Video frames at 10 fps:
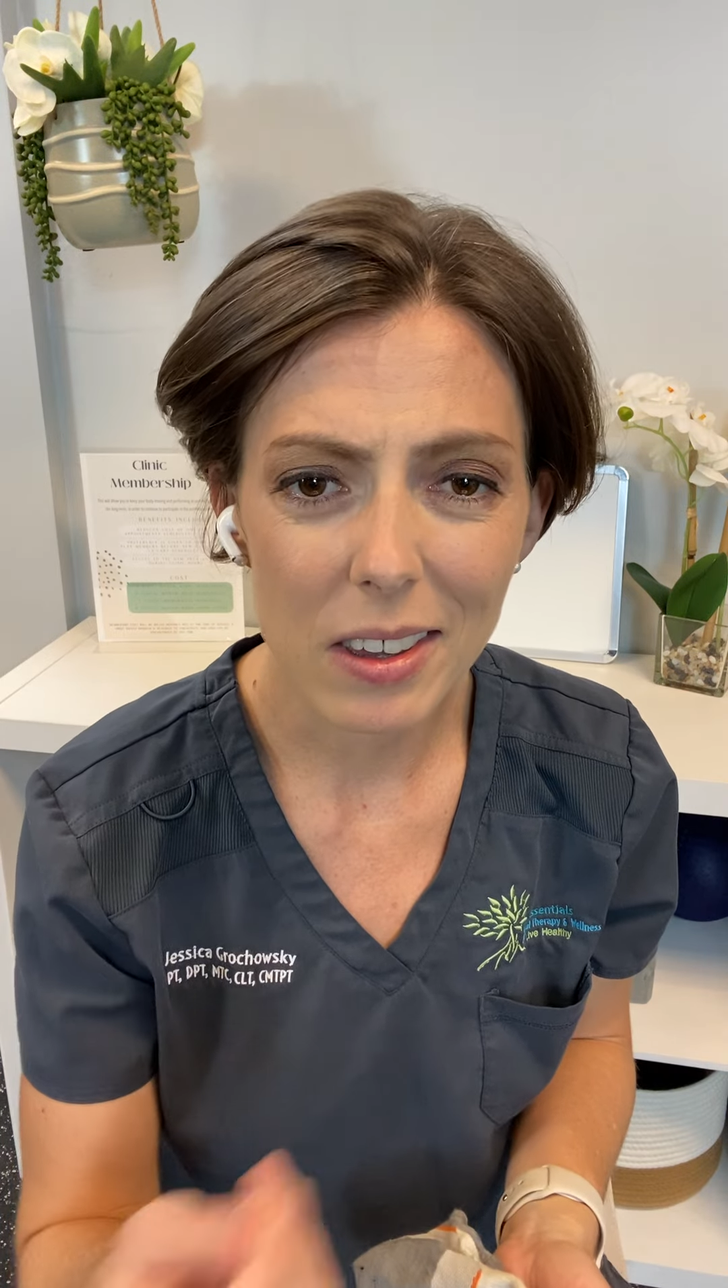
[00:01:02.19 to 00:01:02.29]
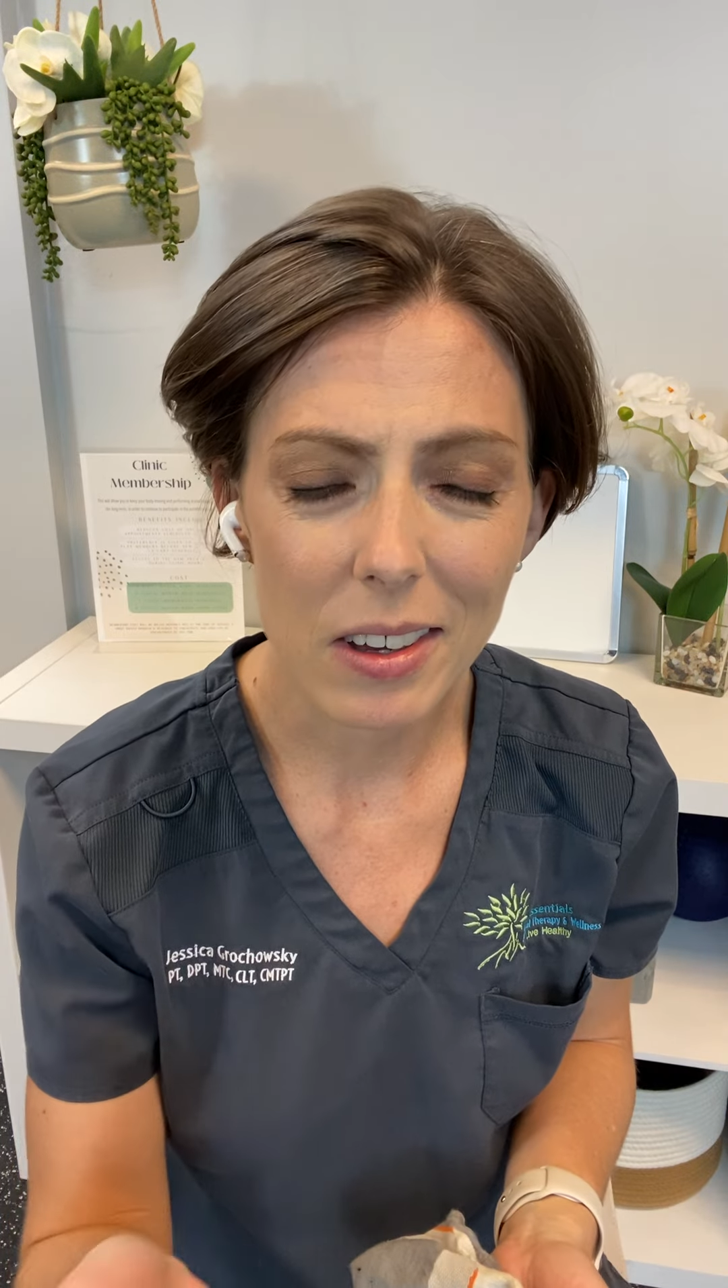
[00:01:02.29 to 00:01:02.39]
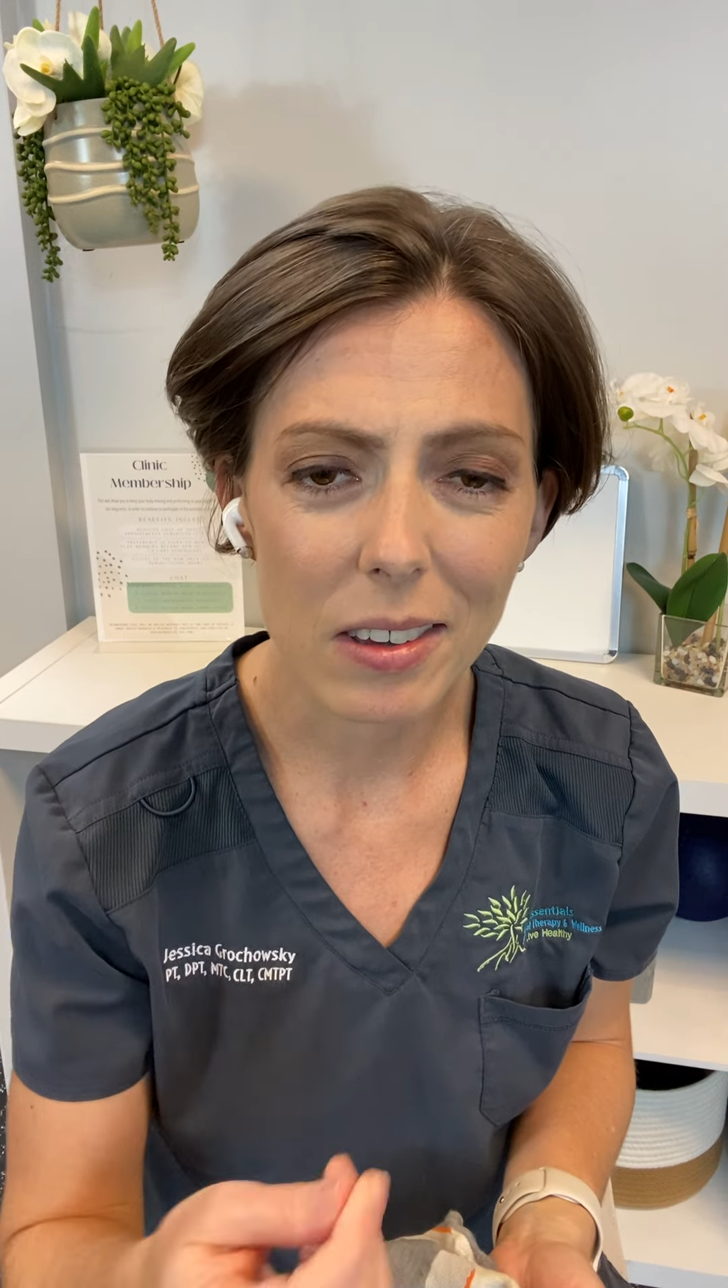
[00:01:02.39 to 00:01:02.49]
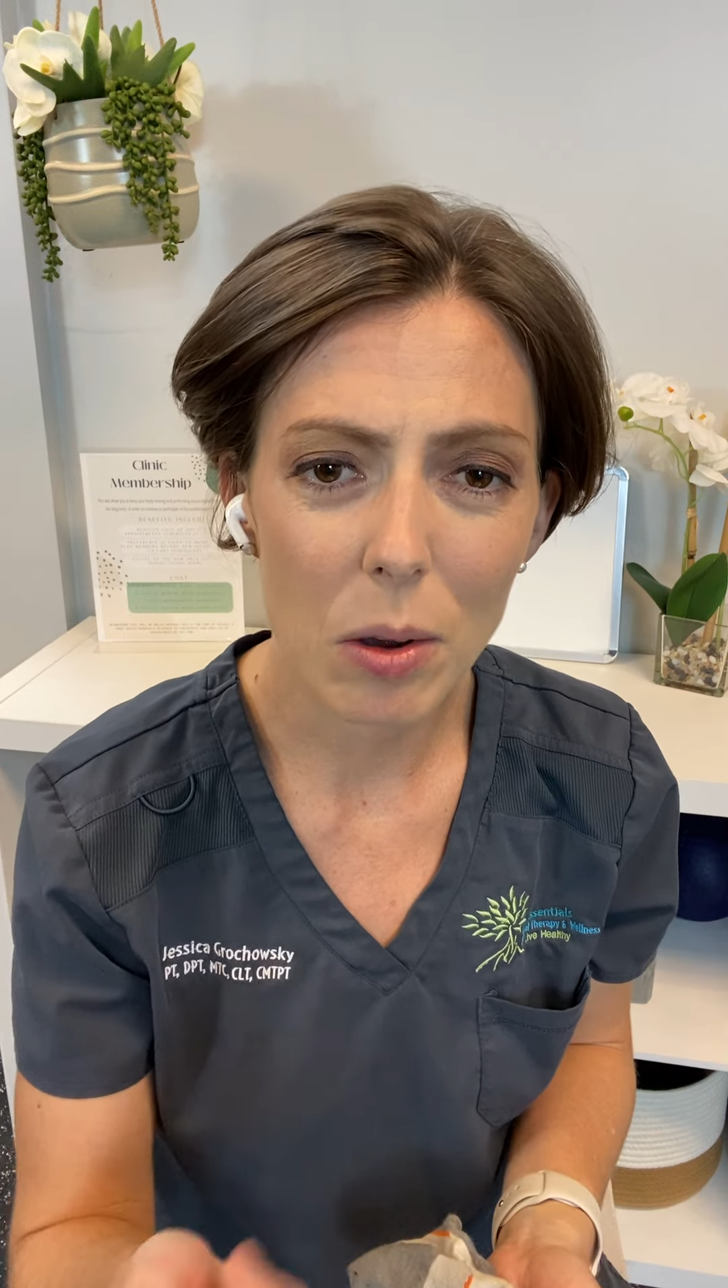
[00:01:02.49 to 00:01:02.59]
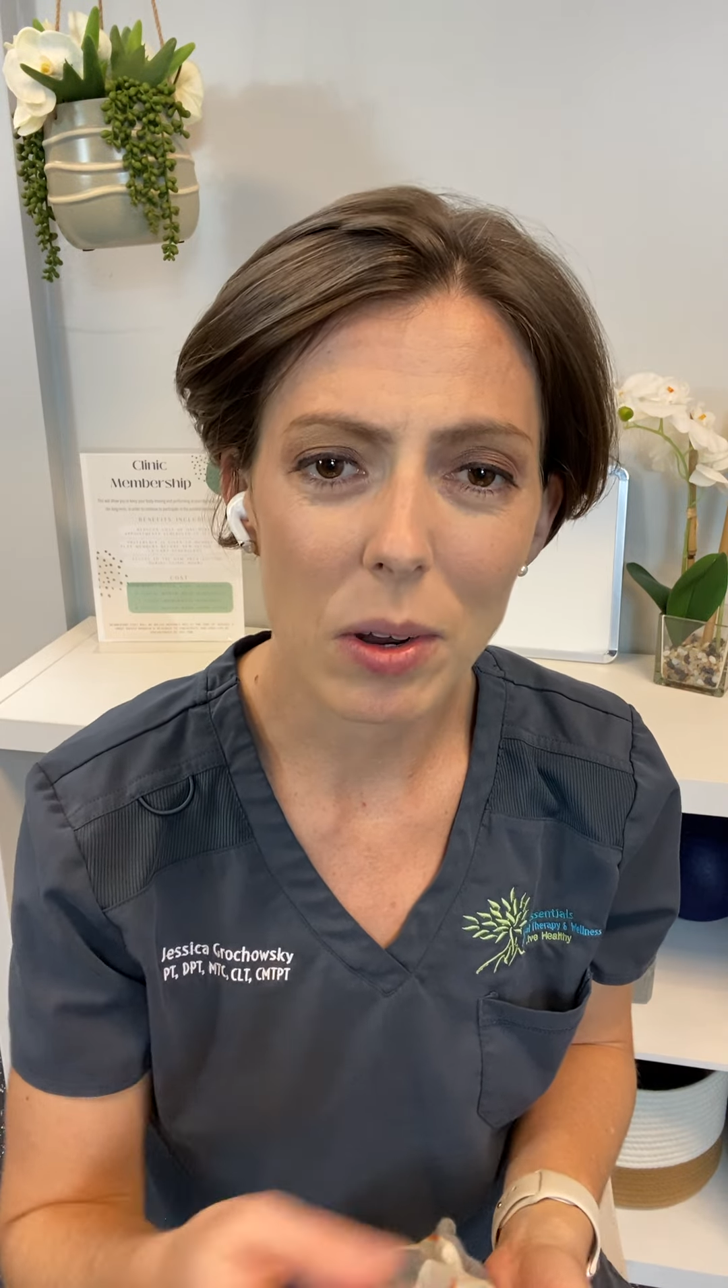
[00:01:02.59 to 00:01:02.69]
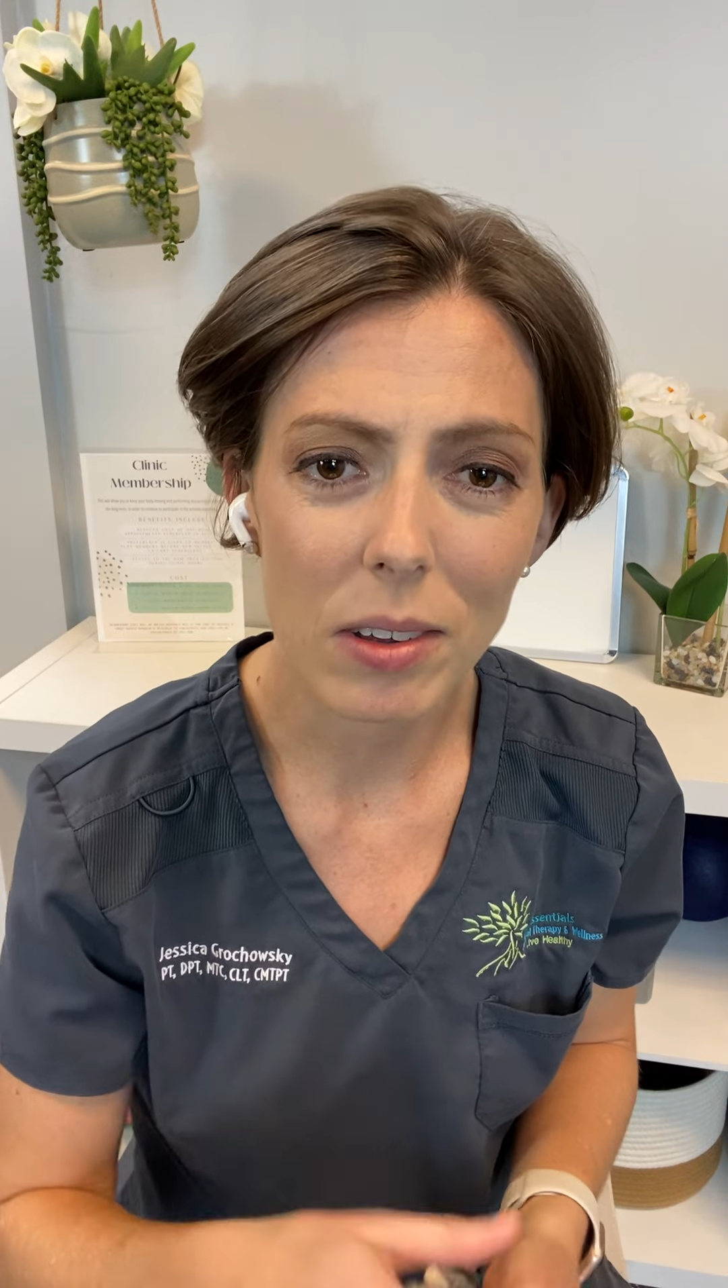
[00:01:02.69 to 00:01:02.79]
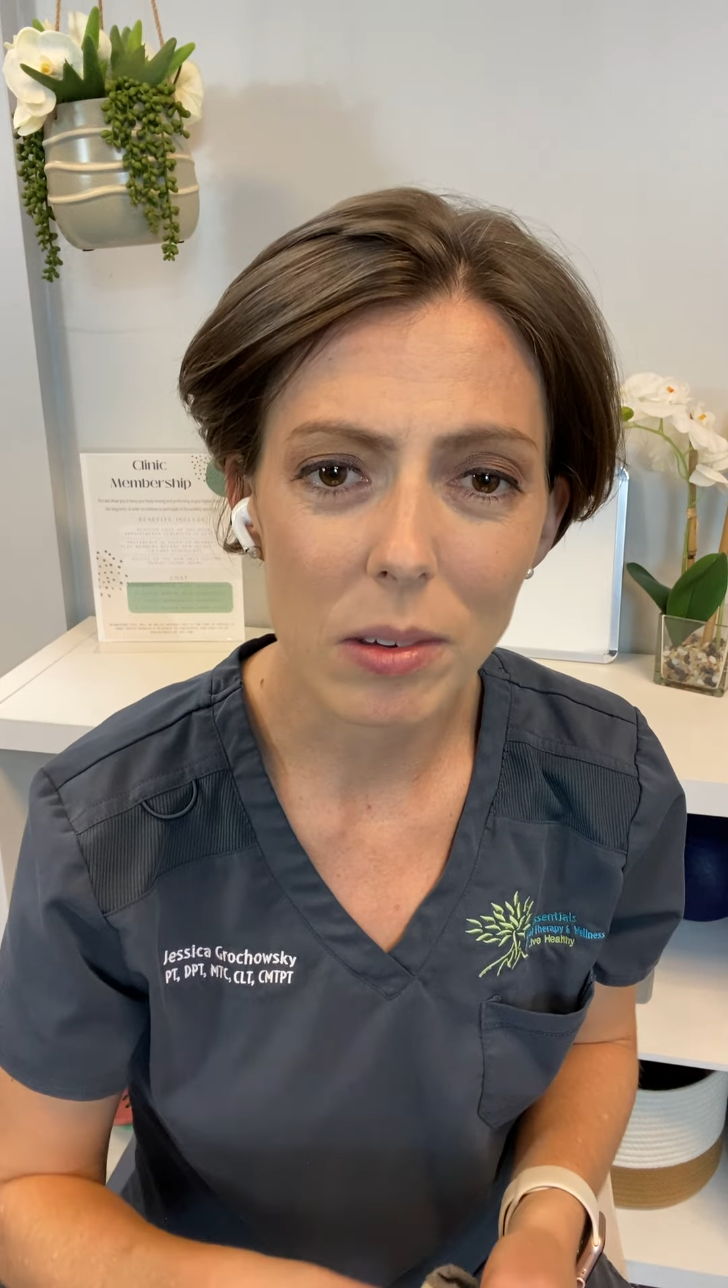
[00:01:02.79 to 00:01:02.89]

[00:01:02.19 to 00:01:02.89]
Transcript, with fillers: the toenails